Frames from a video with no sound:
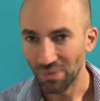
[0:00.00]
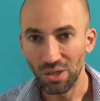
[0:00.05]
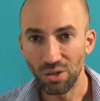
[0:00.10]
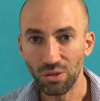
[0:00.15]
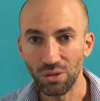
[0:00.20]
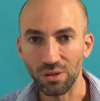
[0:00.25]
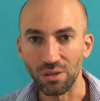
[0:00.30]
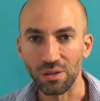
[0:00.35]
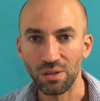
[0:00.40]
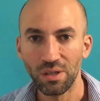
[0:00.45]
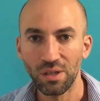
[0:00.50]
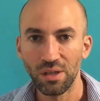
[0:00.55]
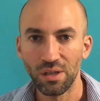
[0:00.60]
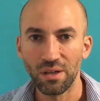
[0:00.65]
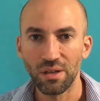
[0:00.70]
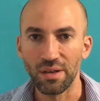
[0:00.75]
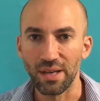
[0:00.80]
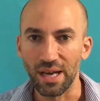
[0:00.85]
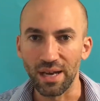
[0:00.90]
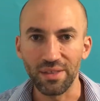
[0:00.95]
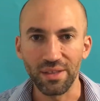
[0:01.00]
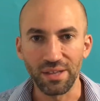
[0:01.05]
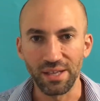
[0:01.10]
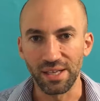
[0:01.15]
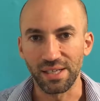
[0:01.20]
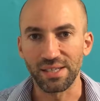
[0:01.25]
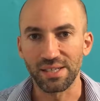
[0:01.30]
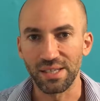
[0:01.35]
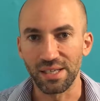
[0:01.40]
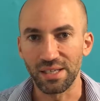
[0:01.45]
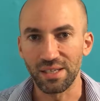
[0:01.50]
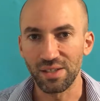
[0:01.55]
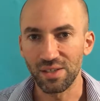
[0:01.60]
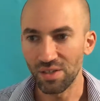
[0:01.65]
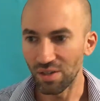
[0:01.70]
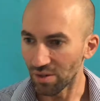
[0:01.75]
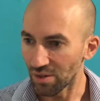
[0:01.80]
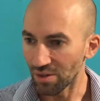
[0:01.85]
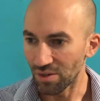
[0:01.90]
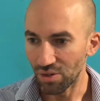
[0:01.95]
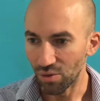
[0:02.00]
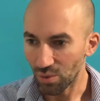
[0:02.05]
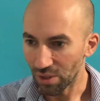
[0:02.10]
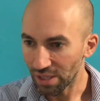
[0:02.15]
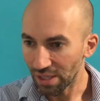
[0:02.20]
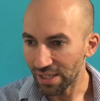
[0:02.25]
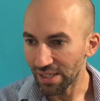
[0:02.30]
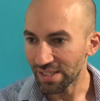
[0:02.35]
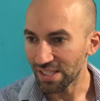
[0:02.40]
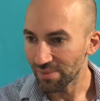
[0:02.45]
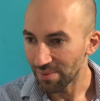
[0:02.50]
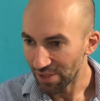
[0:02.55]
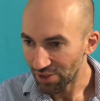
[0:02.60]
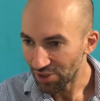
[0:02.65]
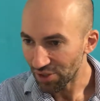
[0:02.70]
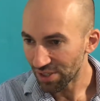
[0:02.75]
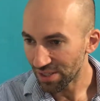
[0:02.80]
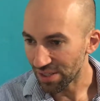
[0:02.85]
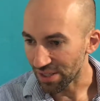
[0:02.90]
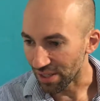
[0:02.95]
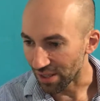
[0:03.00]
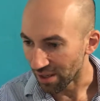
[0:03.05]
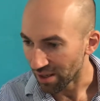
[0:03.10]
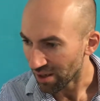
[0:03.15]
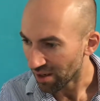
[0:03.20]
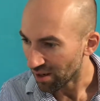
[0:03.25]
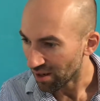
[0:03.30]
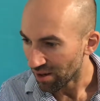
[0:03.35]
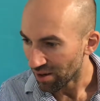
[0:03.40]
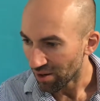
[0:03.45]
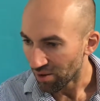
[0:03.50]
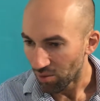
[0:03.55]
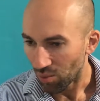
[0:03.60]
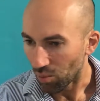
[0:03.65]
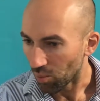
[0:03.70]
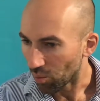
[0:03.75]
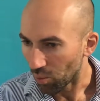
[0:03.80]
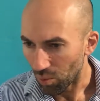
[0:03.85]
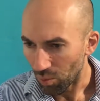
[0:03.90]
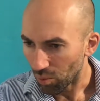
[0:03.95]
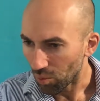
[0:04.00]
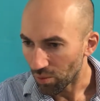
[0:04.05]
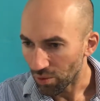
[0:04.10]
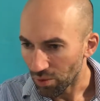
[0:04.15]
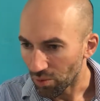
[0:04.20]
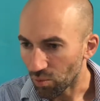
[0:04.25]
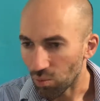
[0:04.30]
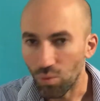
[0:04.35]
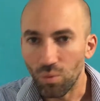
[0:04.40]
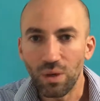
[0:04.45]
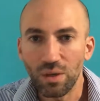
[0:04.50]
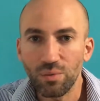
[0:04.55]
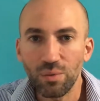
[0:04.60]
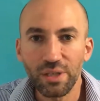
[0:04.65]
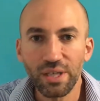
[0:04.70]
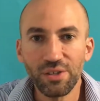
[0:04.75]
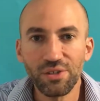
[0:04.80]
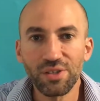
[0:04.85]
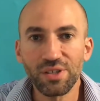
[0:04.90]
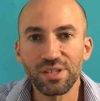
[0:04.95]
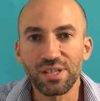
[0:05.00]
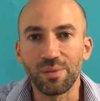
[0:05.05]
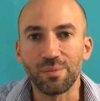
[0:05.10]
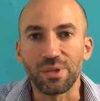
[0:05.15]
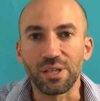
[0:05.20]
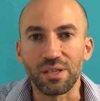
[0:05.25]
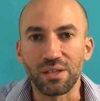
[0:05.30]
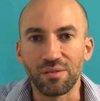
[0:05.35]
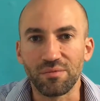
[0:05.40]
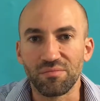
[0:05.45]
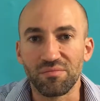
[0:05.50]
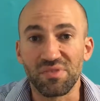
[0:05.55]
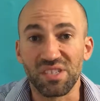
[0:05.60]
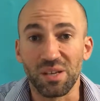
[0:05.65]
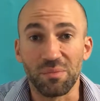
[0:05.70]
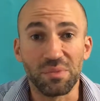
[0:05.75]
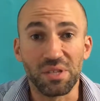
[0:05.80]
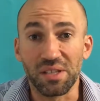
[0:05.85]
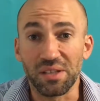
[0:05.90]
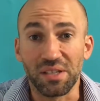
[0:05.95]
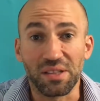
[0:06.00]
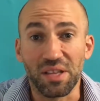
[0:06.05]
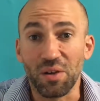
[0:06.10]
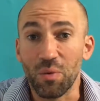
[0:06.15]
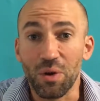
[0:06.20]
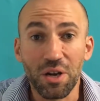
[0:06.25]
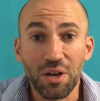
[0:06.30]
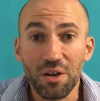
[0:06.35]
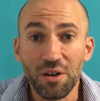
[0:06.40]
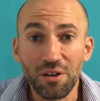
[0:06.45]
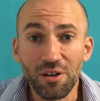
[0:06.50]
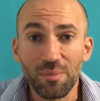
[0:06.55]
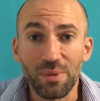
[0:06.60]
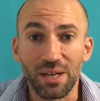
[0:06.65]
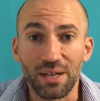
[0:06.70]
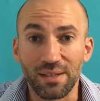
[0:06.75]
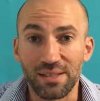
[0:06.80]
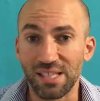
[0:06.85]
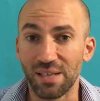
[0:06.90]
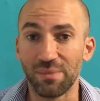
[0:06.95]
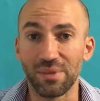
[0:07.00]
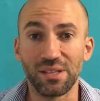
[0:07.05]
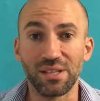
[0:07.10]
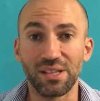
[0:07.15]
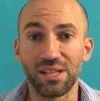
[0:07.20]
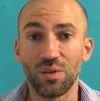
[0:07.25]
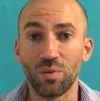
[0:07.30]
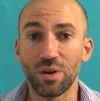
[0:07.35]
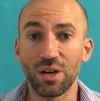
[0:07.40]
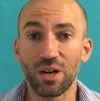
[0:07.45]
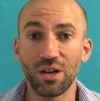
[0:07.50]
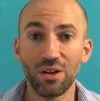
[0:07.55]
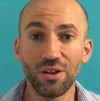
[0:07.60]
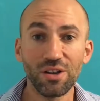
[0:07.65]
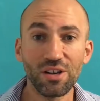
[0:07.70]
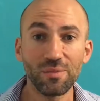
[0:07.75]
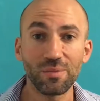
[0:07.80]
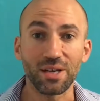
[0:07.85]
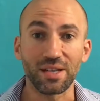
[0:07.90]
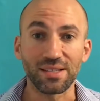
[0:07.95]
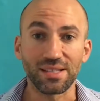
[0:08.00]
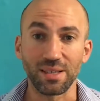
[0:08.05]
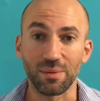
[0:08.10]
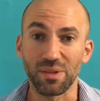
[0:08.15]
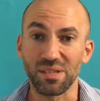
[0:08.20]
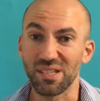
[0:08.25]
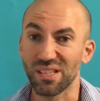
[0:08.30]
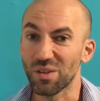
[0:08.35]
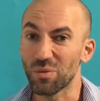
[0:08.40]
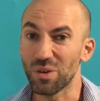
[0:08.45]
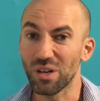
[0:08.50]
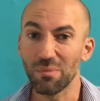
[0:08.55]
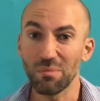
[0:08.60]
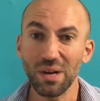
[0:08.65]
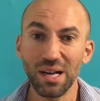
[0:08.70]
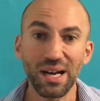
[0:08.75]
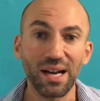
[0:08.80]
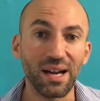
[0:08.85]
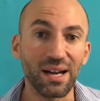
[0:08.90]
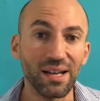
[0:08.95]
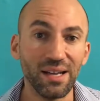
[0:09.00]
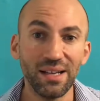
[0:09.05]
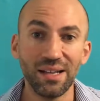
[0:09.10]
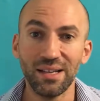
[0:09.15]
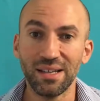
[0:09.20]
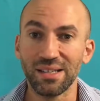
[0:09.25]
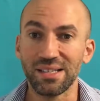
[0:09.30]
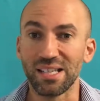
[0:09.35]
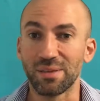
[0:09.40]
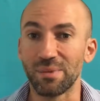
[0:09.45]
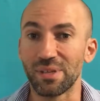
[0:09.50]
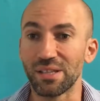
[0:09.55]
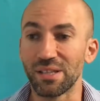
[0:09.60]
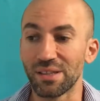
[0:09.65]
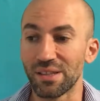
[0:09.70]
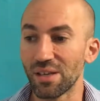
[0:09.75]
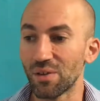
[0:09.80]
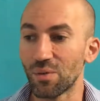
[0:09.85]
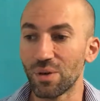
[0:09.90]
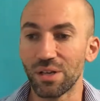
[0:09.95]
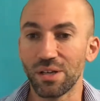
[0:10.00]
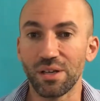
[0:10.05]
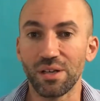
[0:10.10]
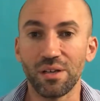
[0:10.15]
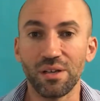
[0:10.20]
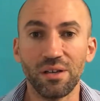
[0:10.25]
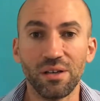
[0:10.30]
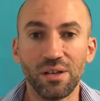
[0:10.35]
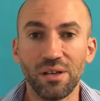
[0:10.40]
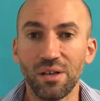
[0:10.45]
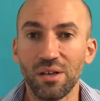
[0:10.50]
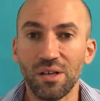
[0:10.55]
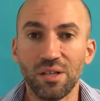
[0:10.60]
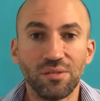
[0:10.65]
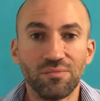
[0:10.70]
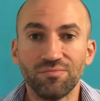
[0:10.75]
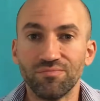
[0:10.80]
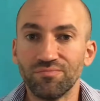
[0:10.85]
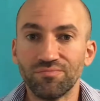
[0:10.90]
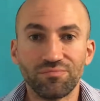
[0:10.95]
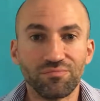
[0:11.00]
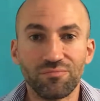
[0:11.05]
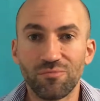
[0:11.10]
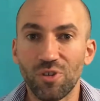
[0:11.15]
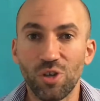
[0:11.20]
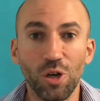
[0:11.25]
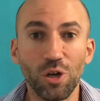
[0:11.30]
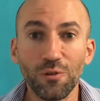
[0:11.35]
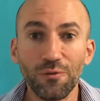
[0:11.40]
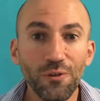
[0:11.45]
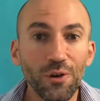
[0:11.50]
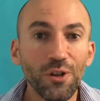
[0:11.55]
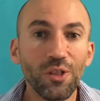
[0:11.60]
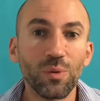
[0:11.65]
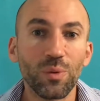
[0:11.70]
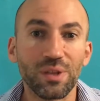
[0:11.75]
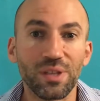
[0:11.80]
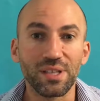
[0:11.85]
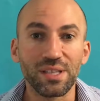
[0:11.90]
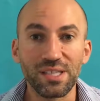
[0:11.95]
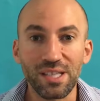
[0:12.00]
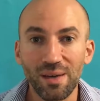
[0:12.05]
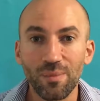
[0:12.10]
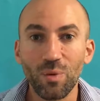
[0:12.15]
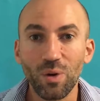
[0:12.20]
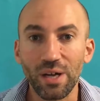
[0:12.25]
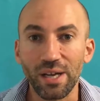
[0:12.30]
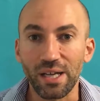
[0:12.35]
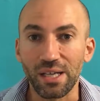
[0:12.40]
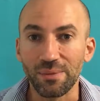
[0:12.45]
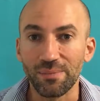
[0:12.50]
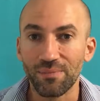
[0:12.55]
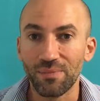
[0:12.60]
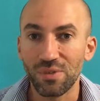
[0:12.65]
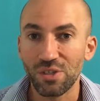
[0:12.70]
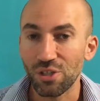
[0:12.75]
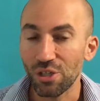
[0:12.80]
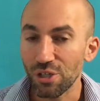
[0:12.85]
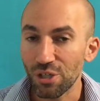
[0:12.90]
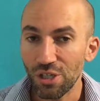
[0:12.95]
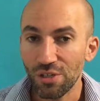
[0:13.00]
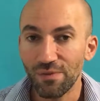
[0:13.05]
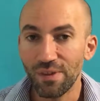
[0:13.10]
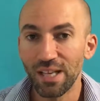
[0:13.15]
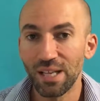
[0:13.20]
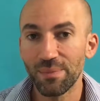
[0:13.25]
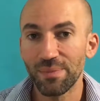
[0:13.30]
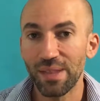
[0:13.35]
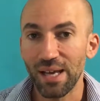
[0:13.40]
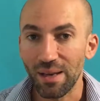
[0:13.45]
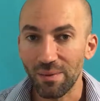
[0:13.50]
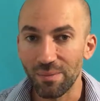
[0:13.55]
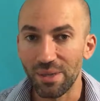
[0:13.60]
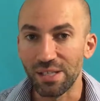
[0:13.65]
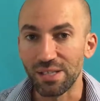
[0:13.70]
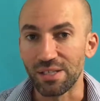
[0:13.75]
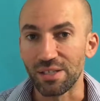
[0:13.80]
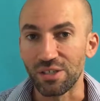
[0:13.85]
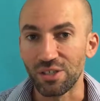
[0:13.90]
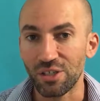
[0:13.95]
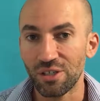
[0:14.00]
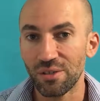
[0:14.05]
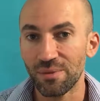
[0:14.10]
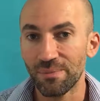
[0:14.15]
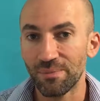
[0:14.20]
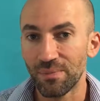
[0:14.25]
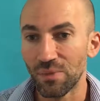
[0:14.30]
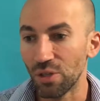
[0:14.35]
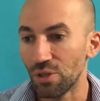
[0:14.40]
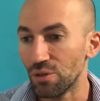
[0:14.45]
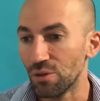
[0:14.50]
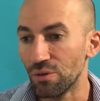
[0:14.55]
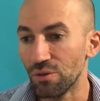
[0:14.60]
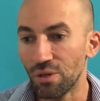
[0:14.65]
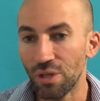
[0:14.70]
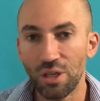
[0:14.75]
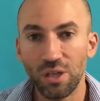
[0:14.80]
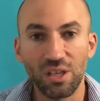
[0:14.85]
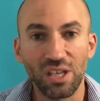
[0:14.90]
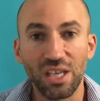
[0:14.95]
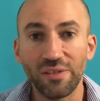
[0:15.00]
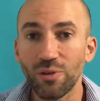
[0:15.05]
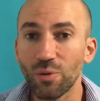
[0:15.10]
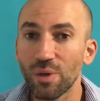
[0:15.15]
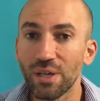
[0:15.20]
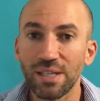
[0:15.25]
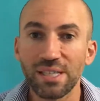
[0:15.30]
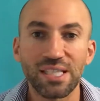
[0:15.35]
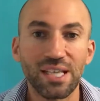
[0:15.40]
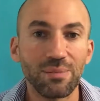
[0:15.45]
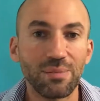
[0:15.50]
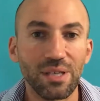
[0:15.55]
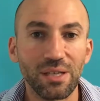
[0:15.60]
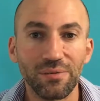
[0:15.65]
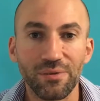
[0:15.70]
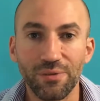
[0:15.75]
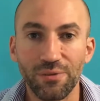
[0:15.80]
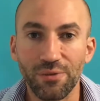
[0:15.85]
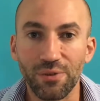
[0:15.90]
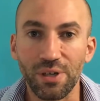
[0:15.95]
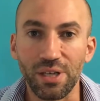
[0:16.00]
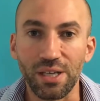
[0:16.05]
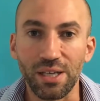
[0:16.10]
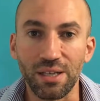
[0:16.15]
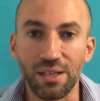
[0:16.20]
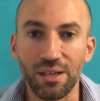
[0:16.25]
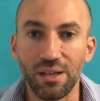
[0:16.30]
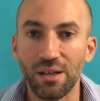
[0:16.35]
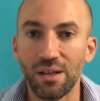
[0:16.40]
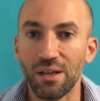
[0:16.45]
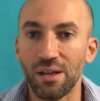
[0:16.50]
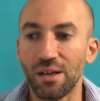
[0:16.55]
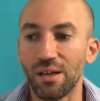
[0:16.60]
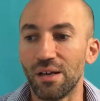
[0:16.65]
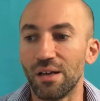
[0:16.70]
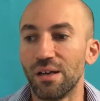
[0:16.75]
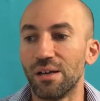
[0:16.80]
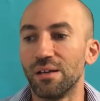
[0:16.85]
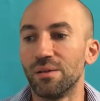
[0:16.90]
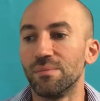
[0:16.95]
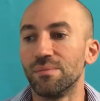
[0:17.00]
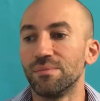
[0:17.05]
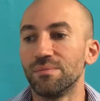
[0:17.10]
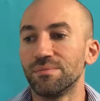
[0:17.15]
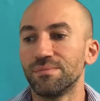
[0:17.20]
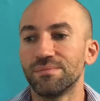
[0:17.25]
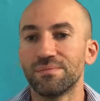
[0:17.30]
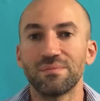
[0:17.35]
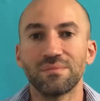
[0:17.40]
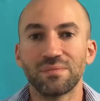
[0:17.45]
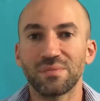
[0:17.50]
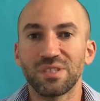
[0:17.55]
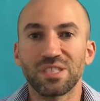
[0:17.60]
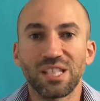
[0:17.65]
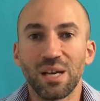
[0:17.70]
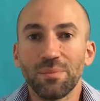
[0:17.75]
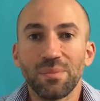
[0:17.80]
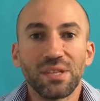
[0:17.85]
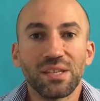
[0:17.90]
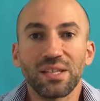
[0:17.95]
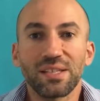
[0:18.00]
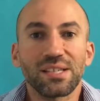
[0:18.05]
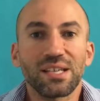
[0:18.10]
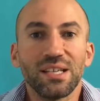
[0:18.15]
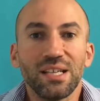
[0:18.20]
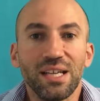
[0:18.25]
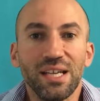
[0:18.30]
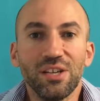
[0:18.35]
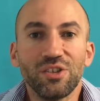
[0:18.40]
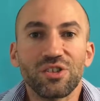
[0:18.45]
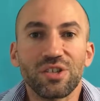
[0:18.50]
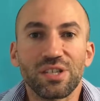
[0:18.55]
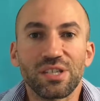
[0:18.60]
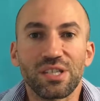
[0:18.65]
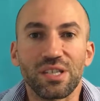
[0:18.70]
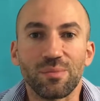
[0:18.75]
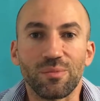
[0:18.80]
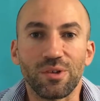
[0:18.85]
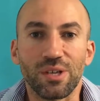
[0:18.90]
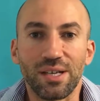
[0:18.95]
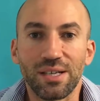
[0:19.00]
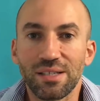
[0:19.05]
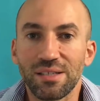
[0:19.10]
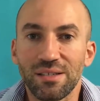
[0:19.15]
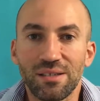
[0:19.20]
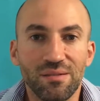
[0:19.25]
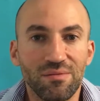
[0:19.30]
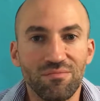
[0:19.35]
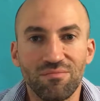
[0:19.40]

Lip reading: Cool. Now the next thing is you want to get some interest there. What would interest somebody? Something that they want to know about, something that they want to learn about, something that they want to buy, something that they want to go further in some way. So you develop that message. You give away something for free, something that's going to interest them, right?